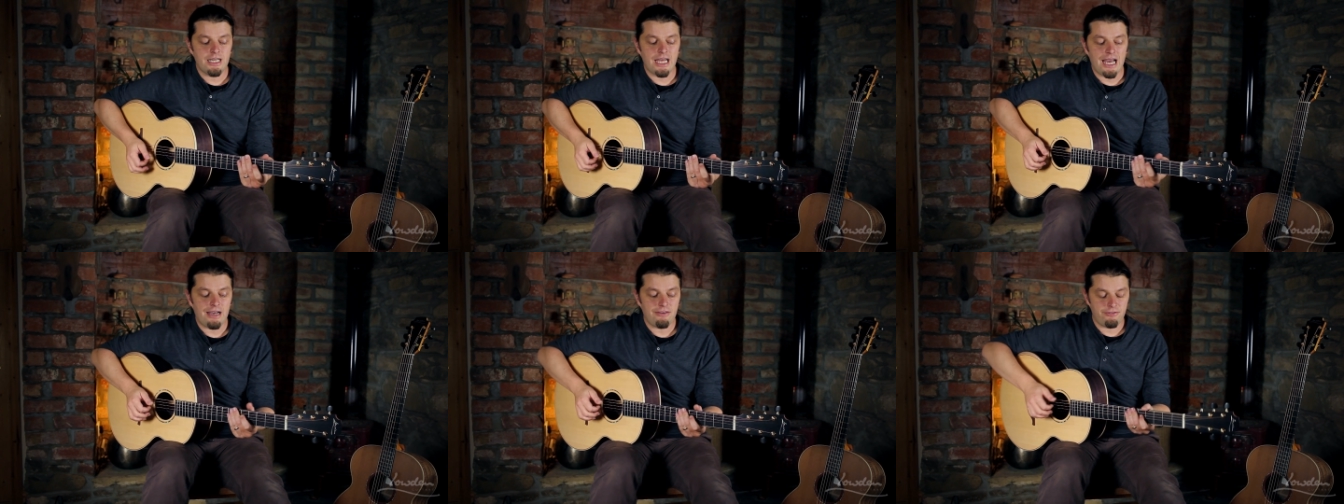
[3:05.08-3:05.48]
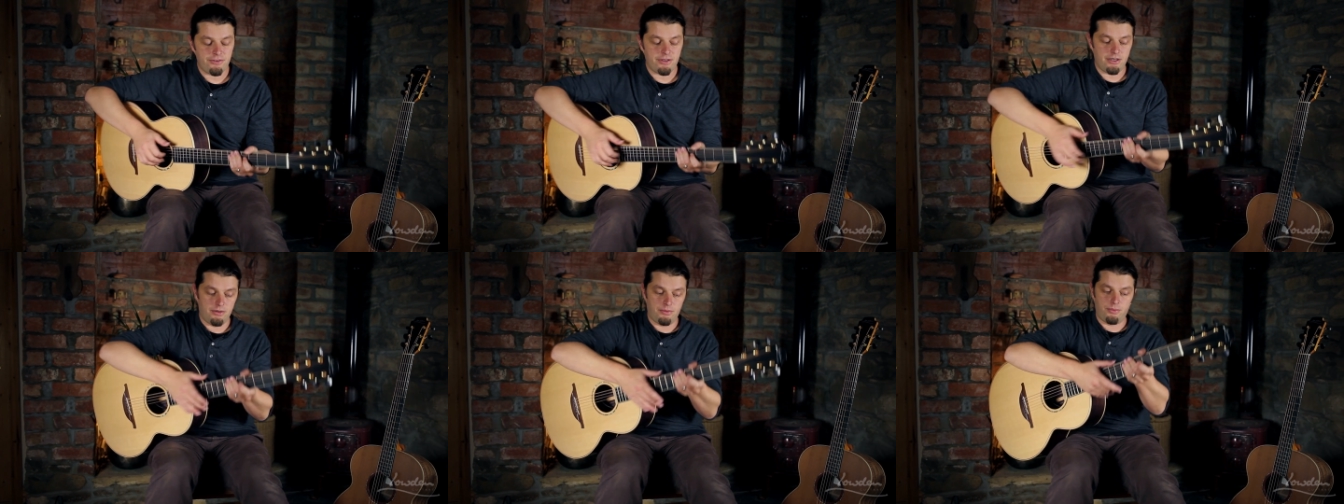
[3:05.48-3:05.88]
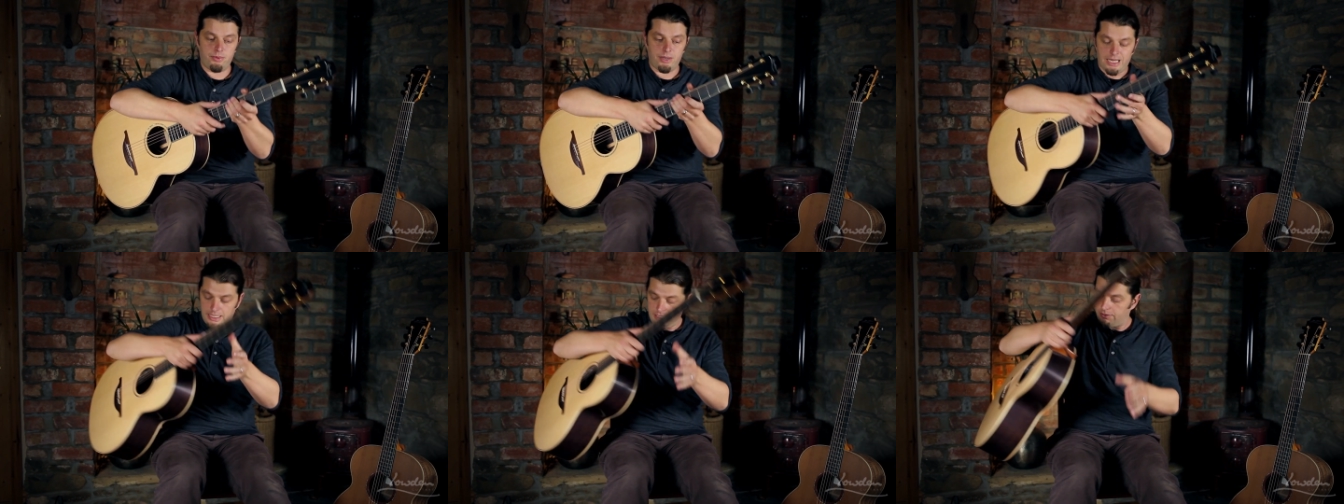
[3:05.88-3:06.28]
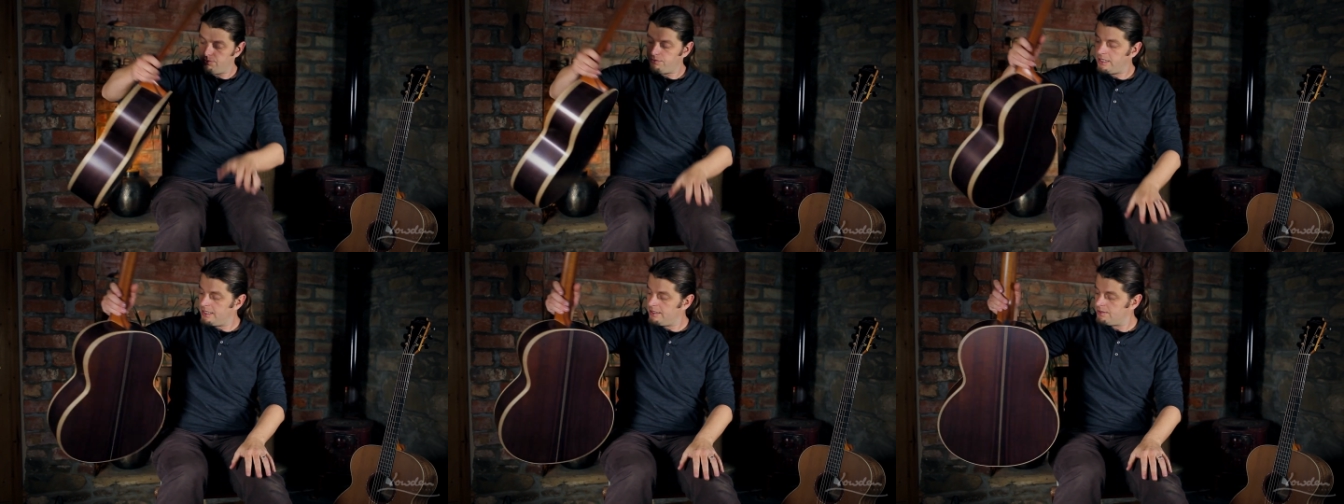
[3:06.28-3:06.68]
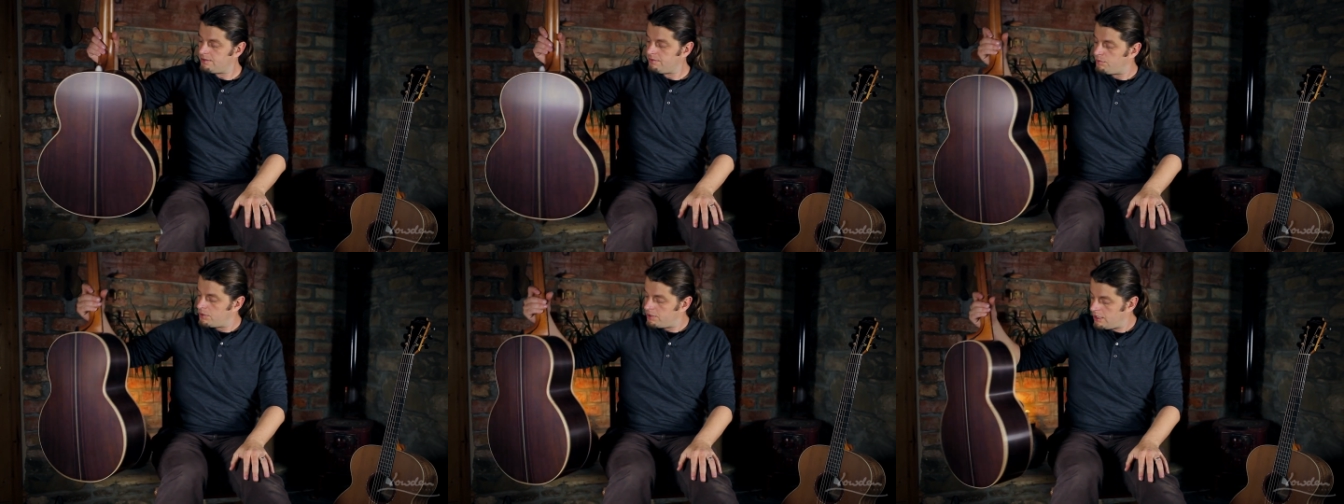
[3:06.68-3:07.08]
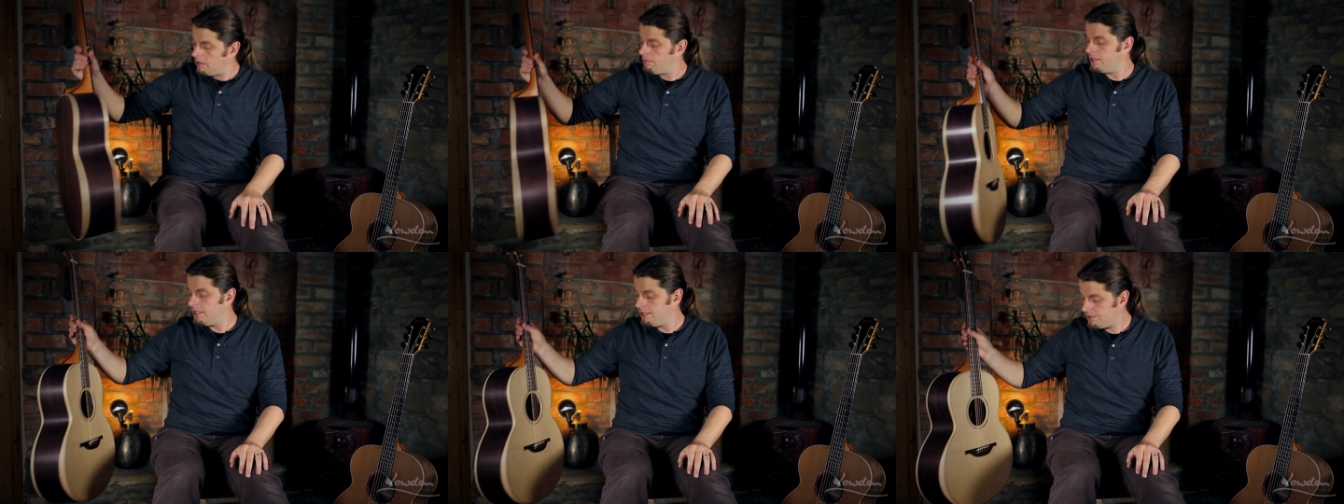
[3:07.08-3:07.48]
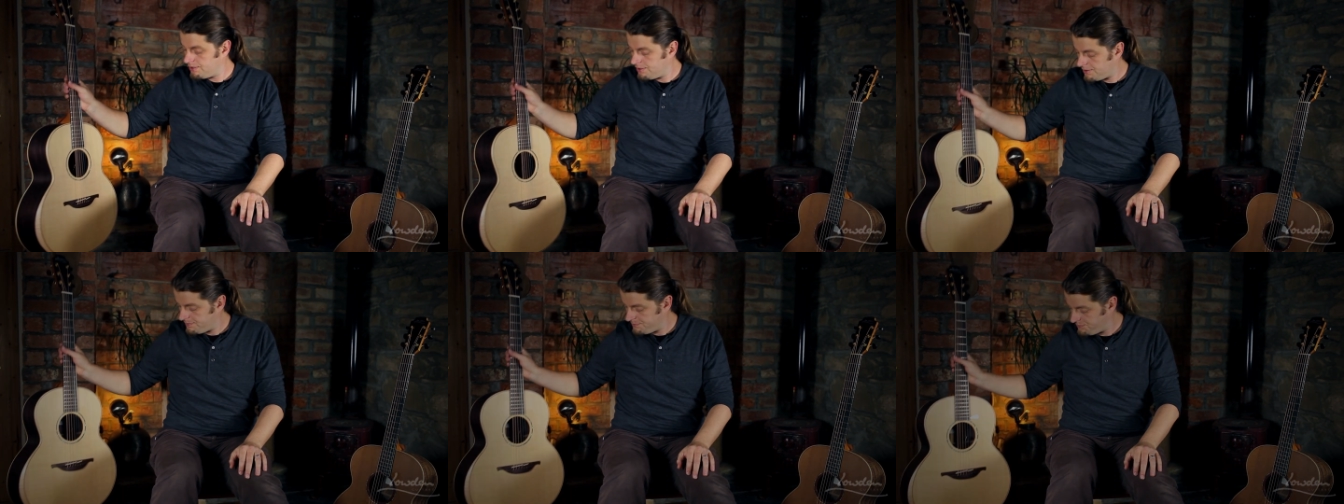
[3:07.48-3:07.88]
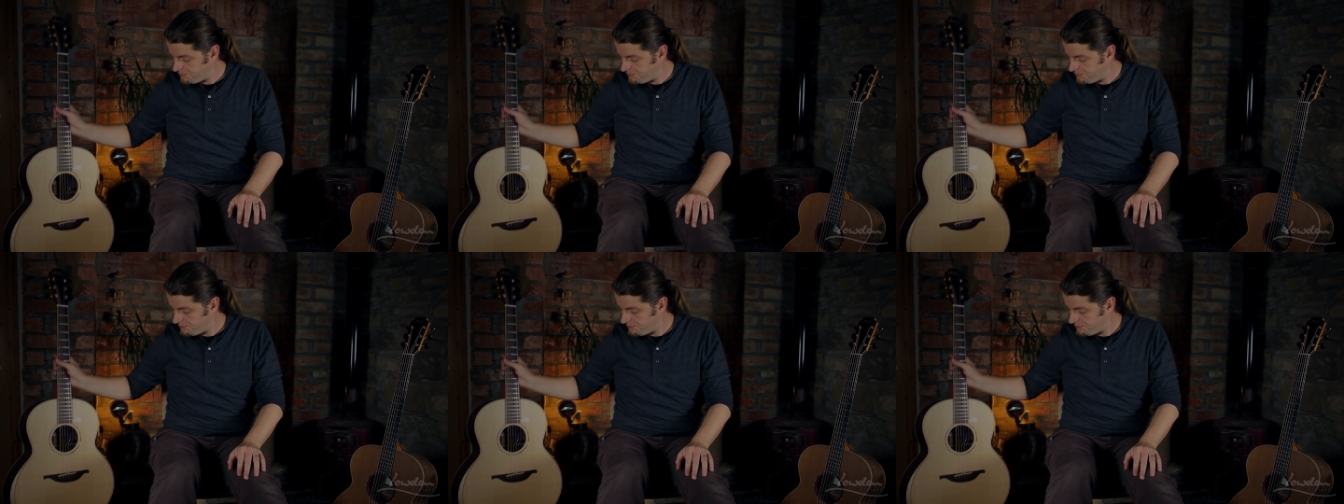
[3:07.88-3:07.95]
have a wide range of wood combinations.